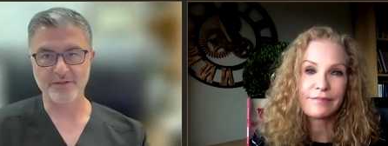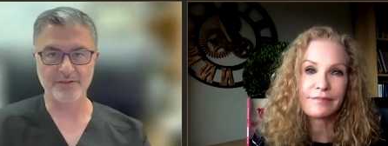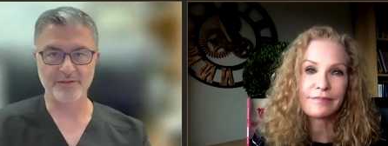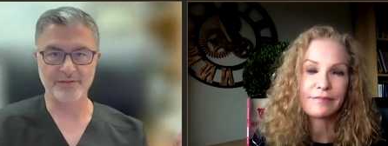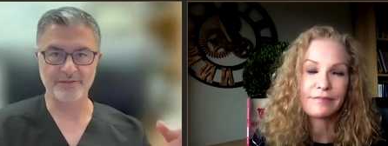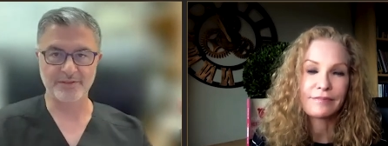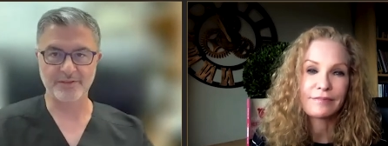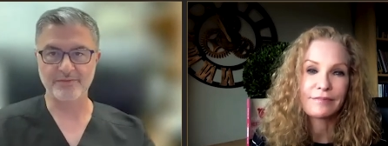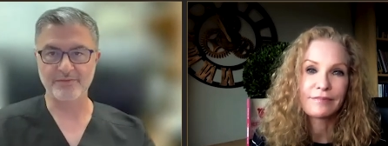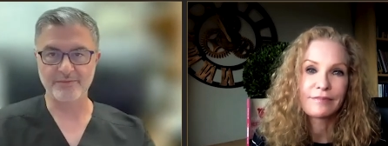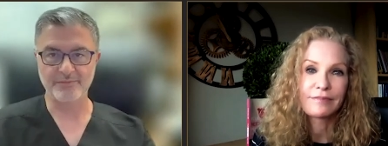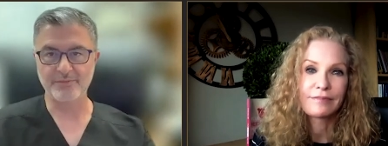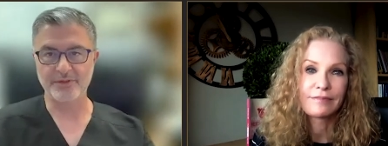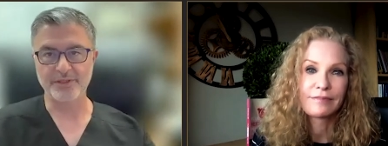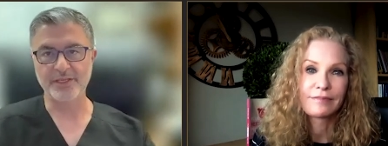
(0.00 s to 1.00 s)
Speaker 1: thing to live
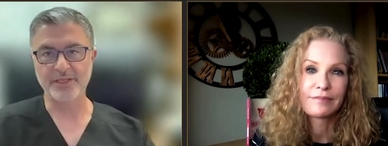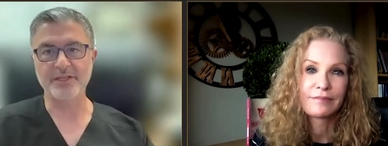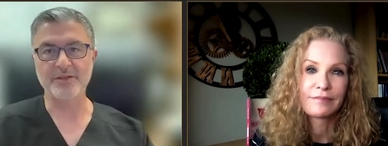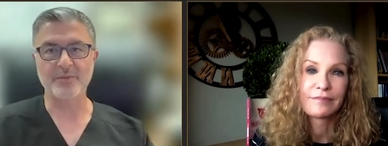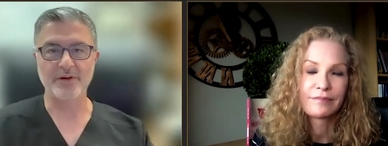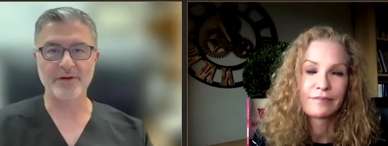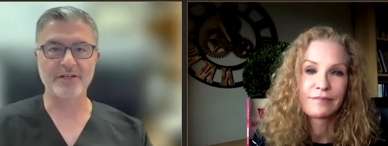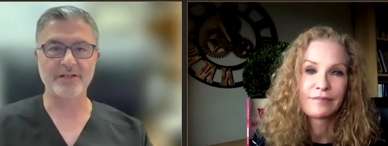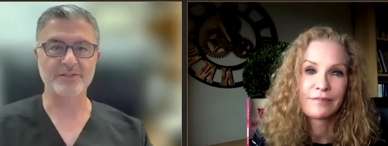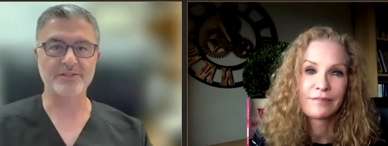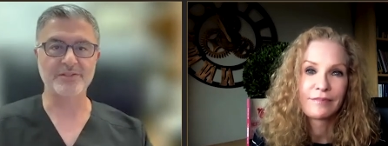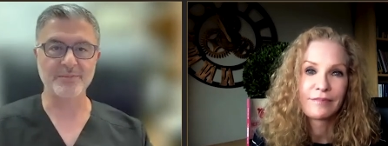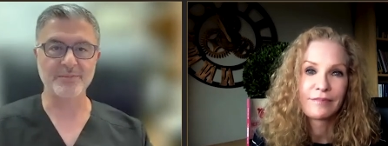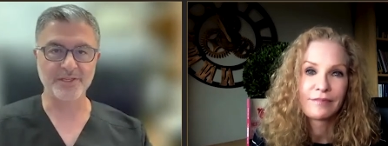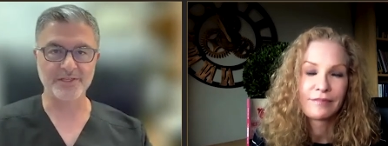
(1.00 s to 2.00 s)
really anywhere else.
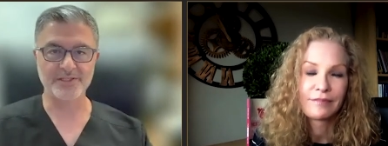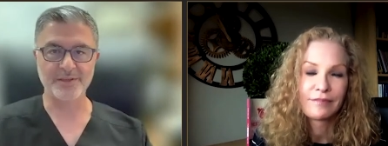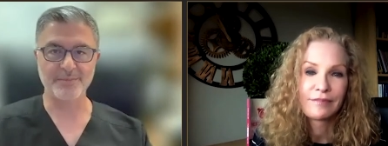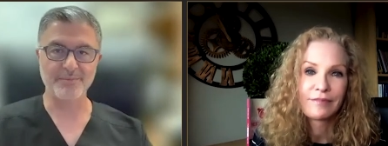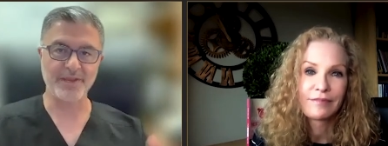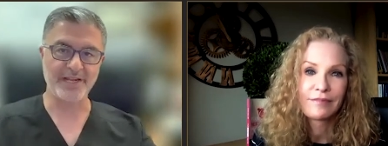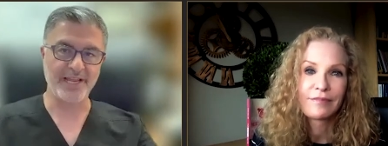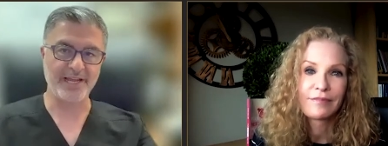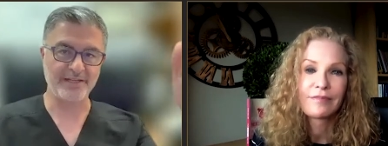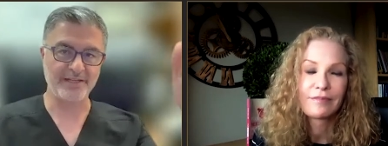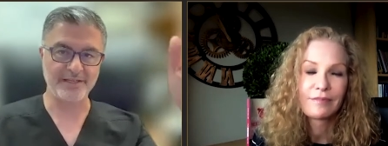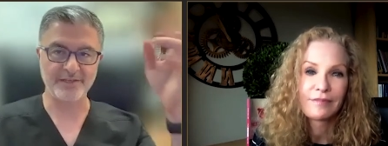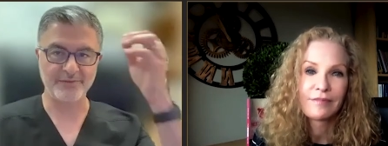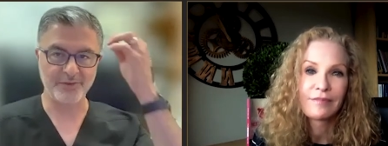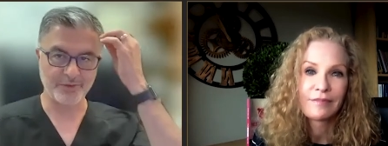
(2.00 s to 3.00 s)
I mean, except Manhattan
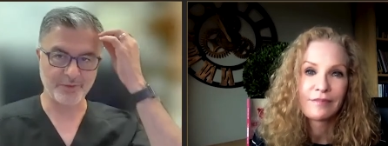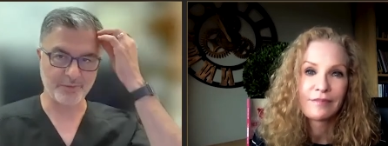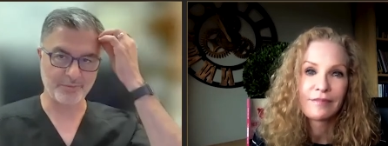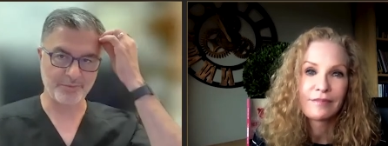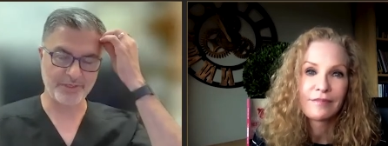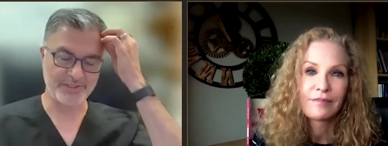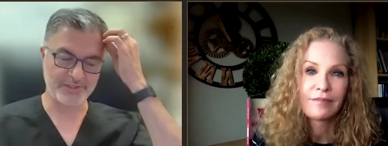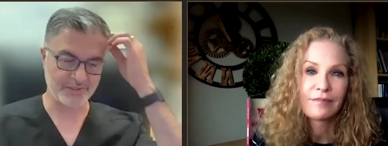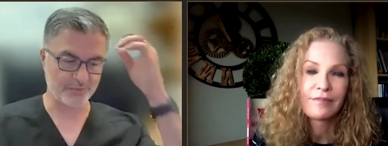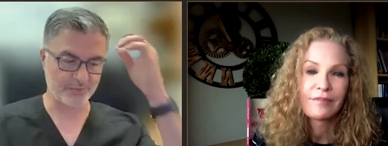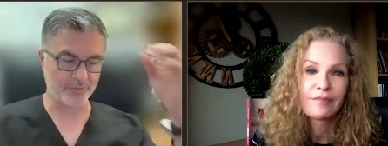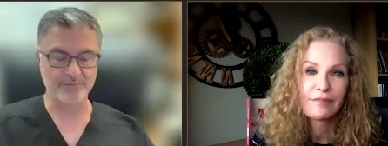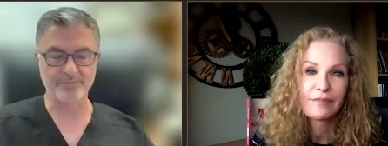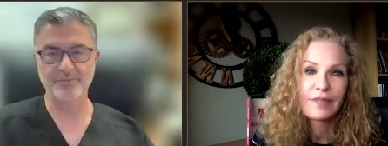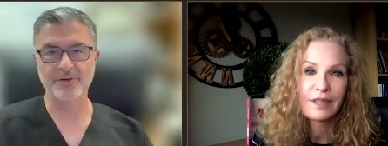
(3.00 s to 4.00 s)
and a few other places
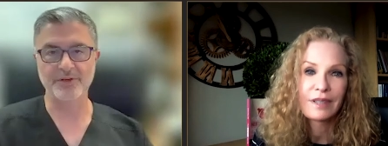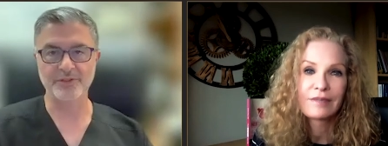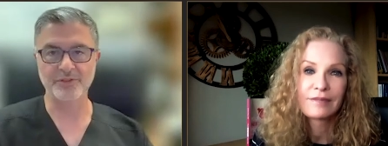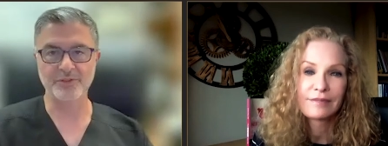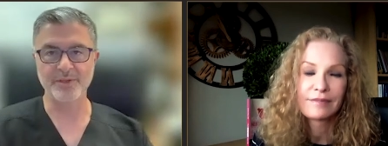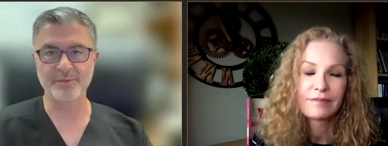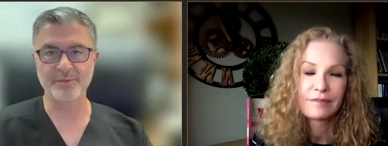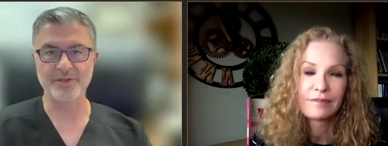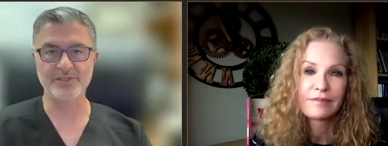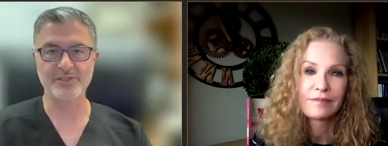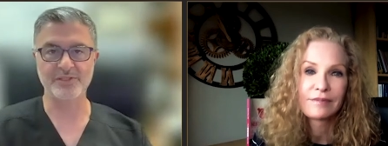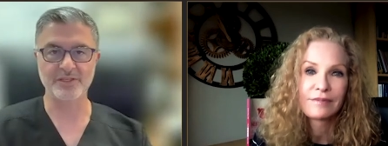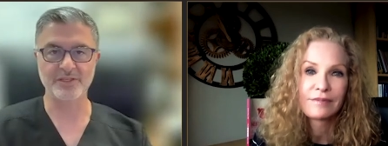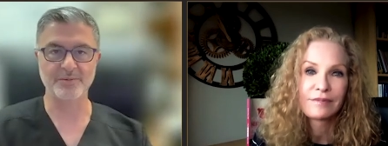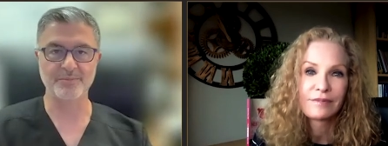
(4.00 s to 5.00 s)
where there aren't too many places
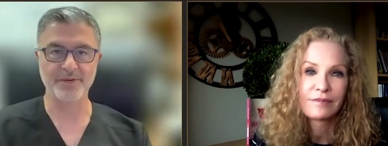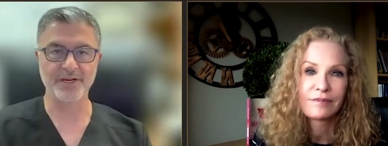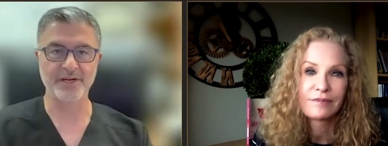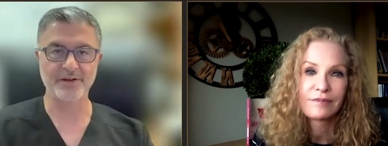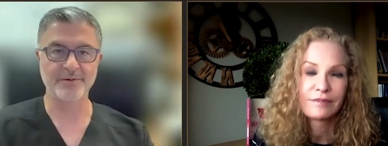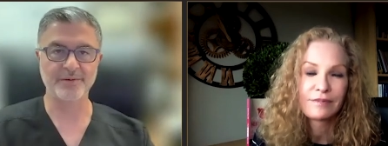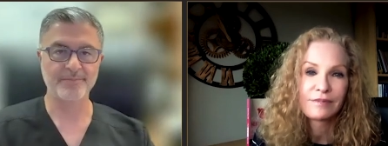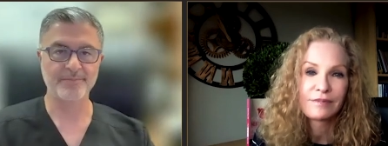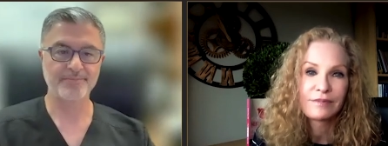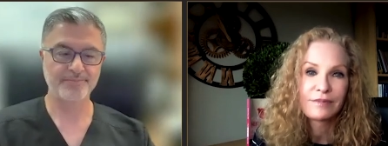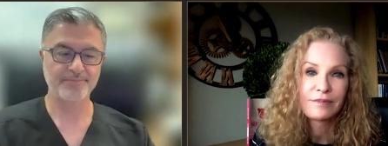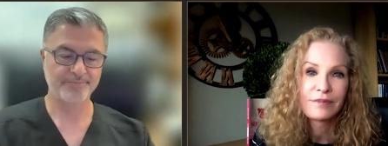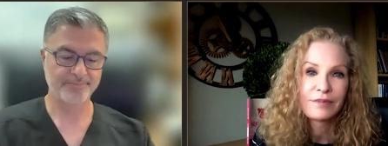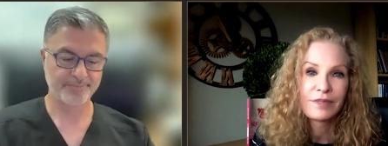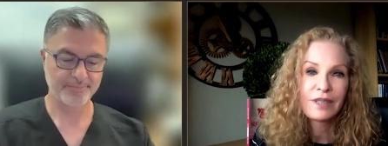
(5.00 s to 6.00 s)
that compare.
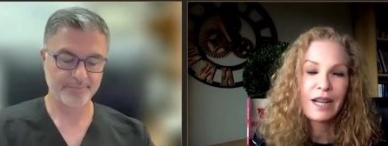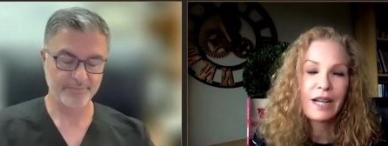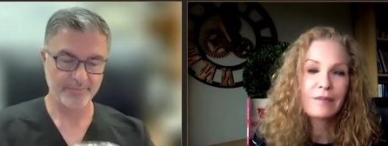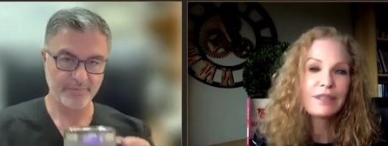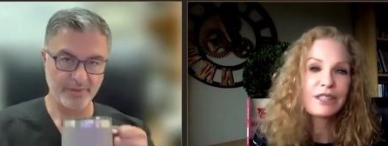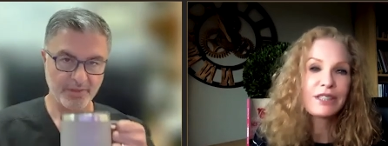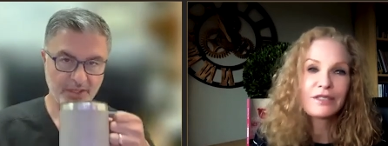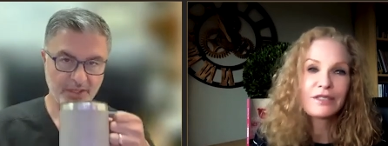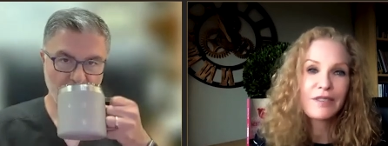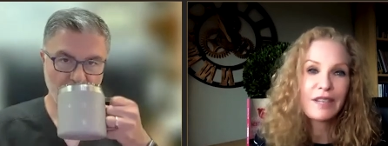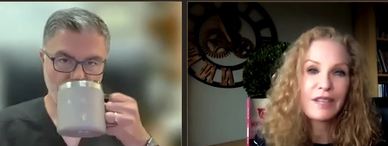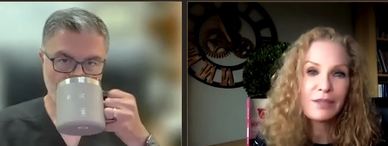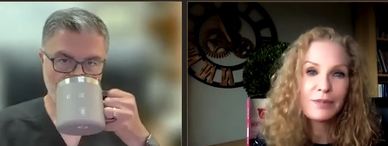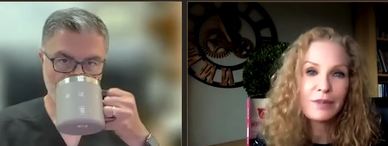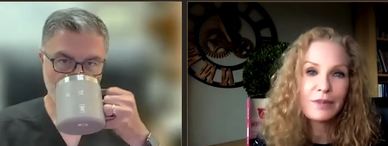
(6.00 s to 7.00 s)
Speaker 2: Well, how much did
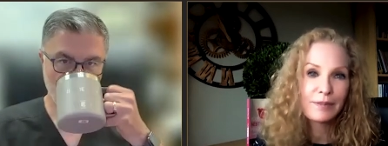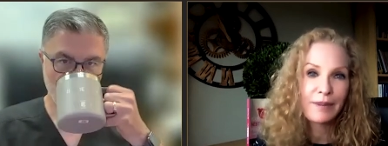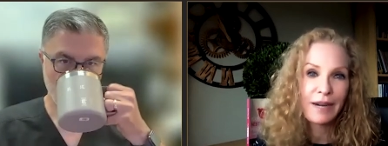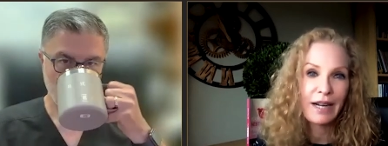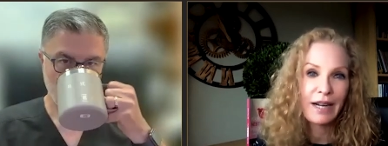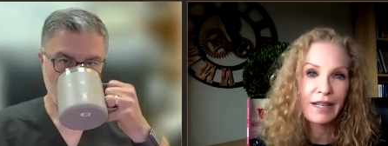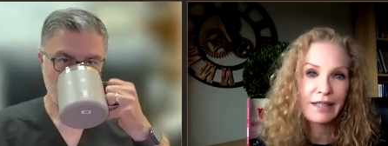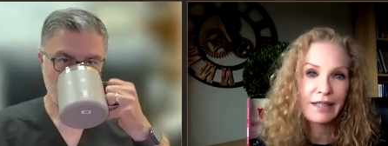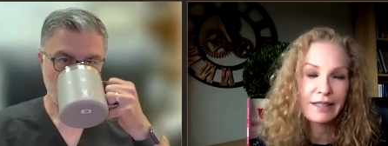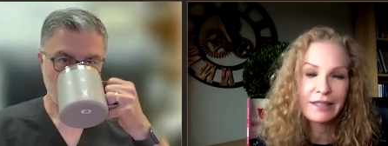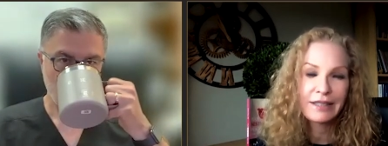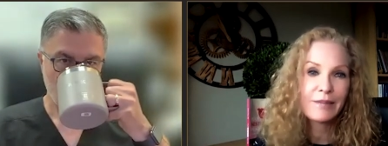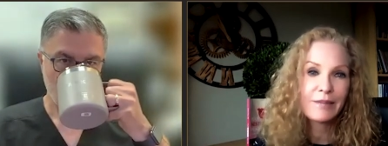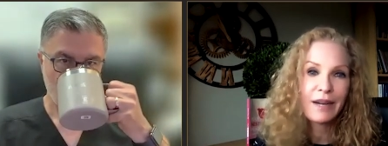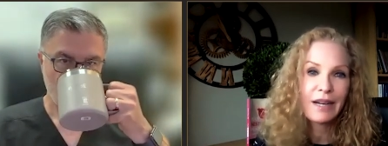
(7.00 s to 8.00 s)
Facebook buy? Didn't
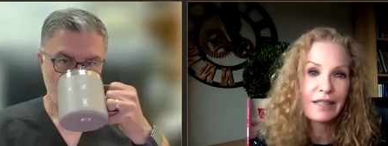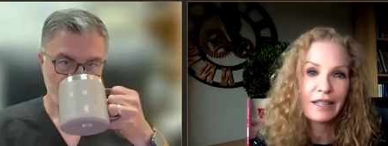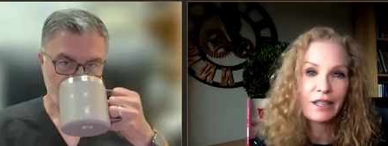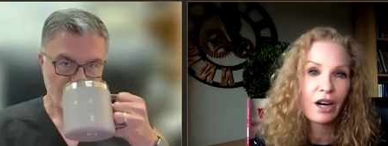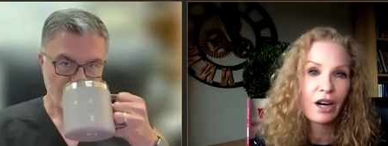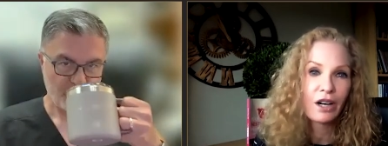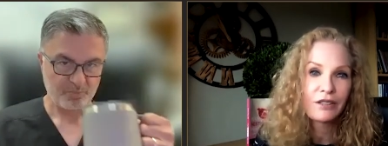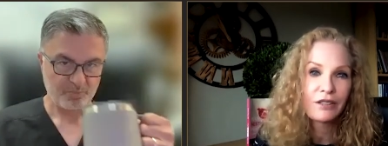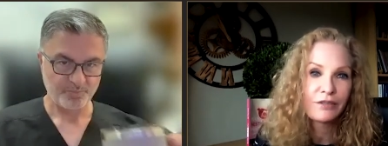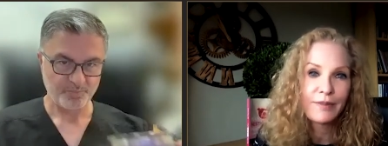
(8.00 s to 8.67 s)
they buy like all of